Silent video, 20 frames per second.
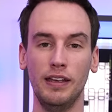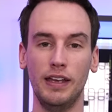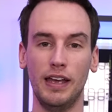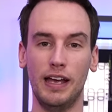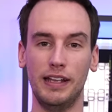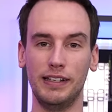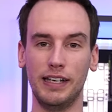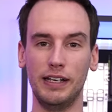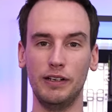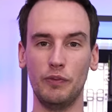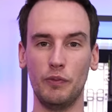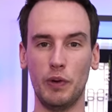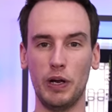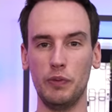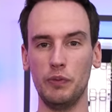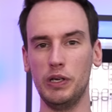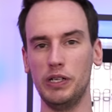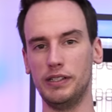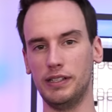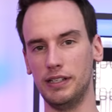And then when
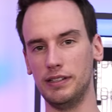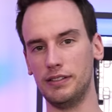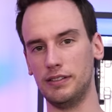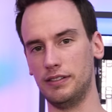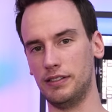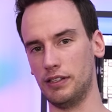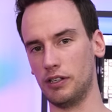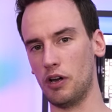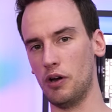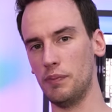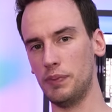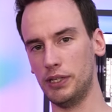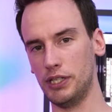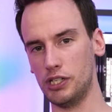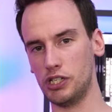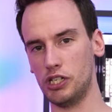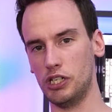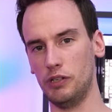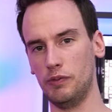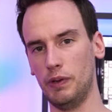we did the
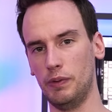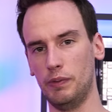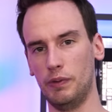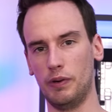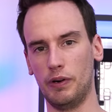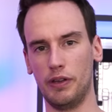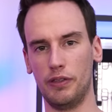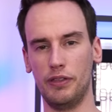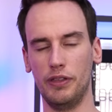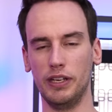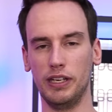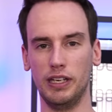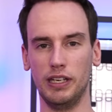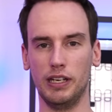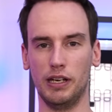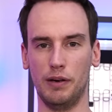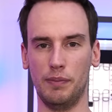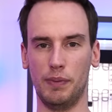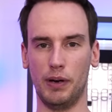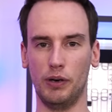competition, when we were thinking
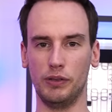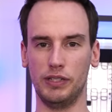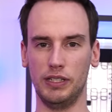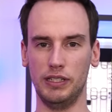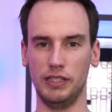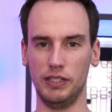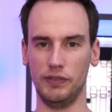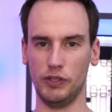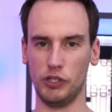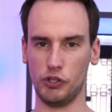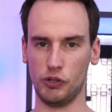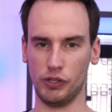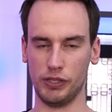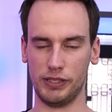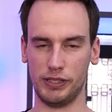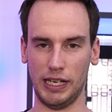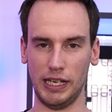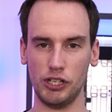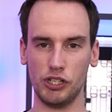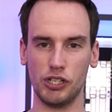about the individual
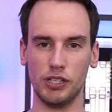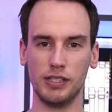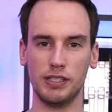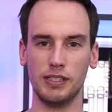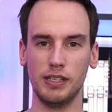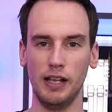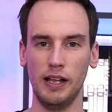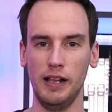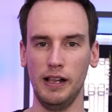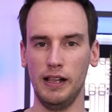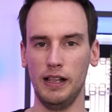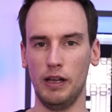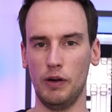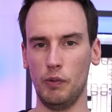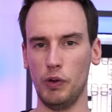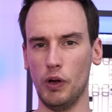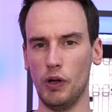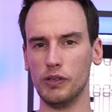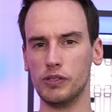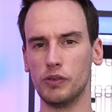stages,
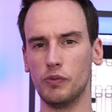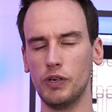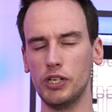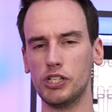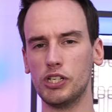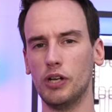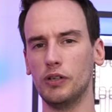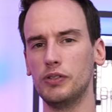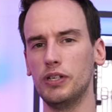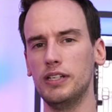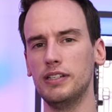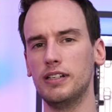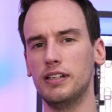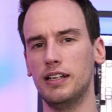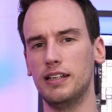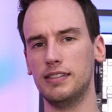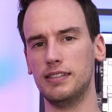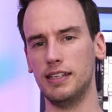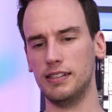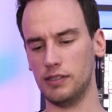we also reached out to Intel
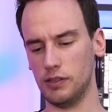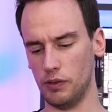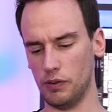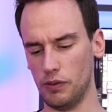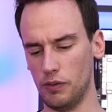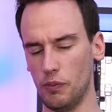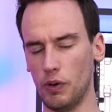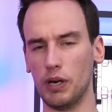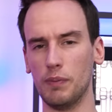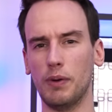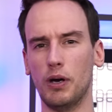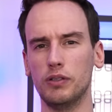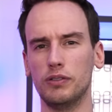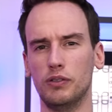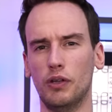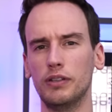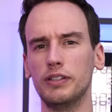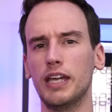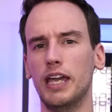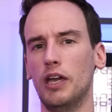and said, so what about
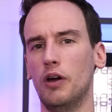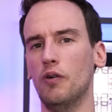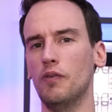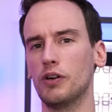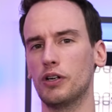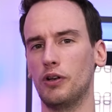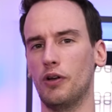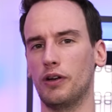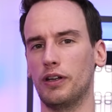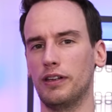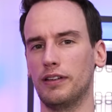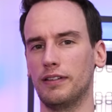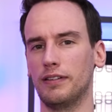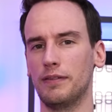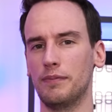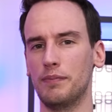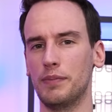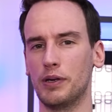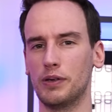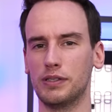non-K overclocking?
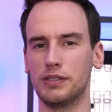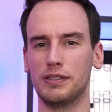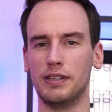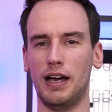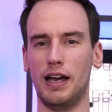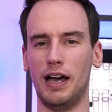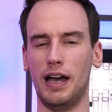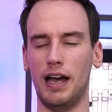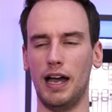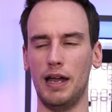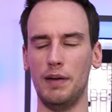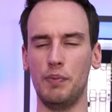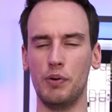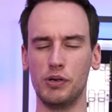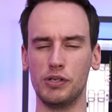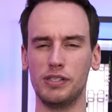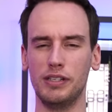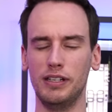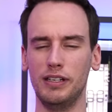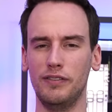Because I
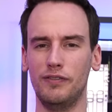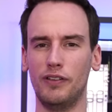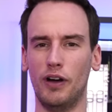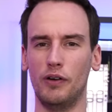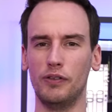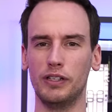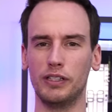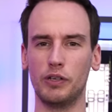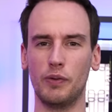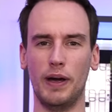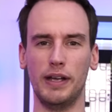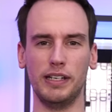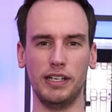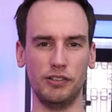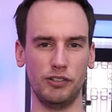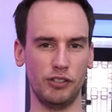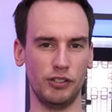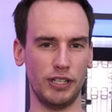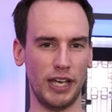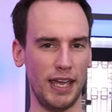personally found it quite
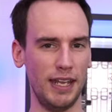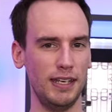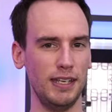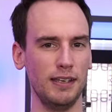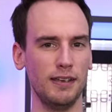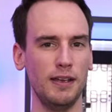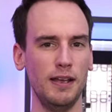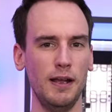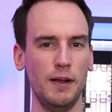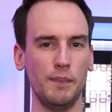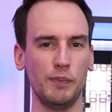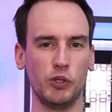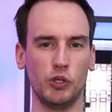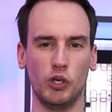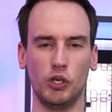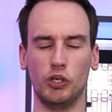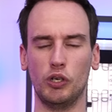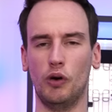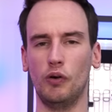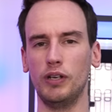entertaining to
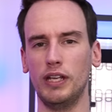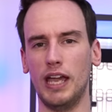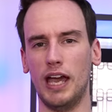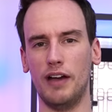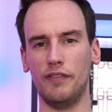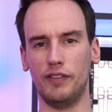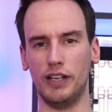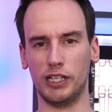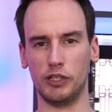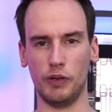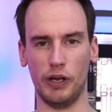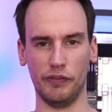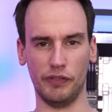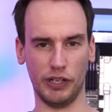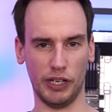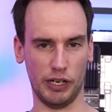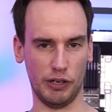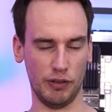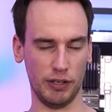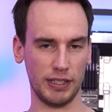not only have like
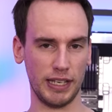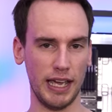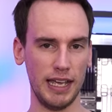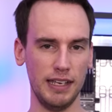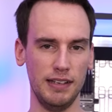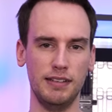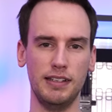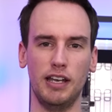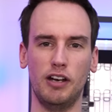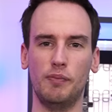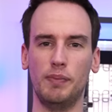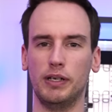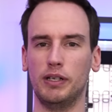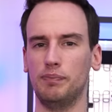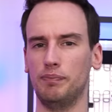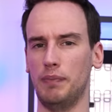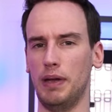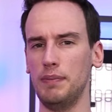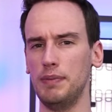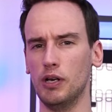12900K in there,
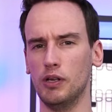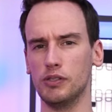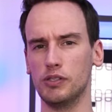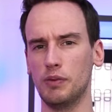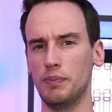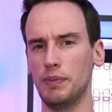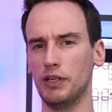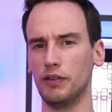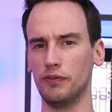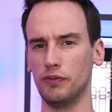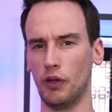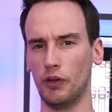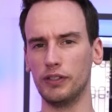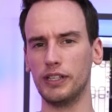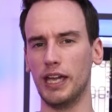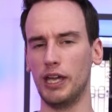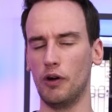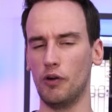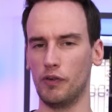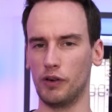but maybe also a bit of
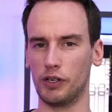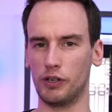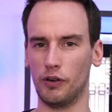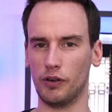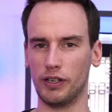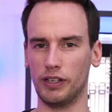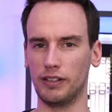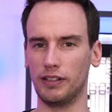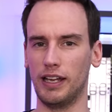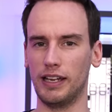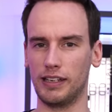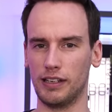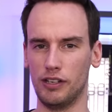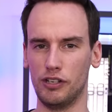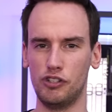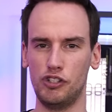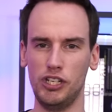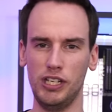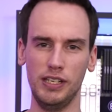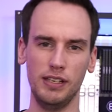non-K overclocking, like a
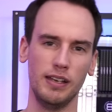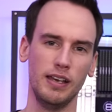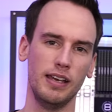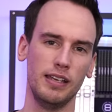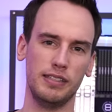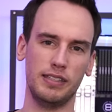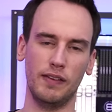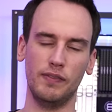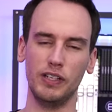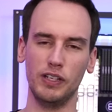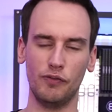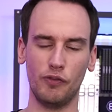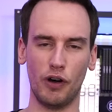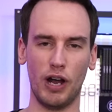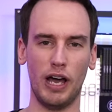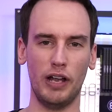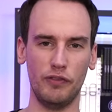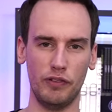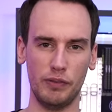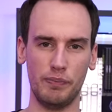
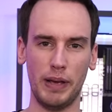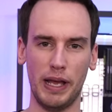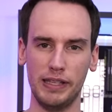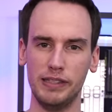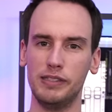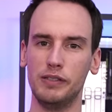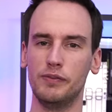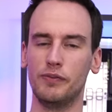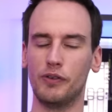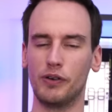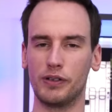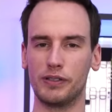G7400 Pentium, for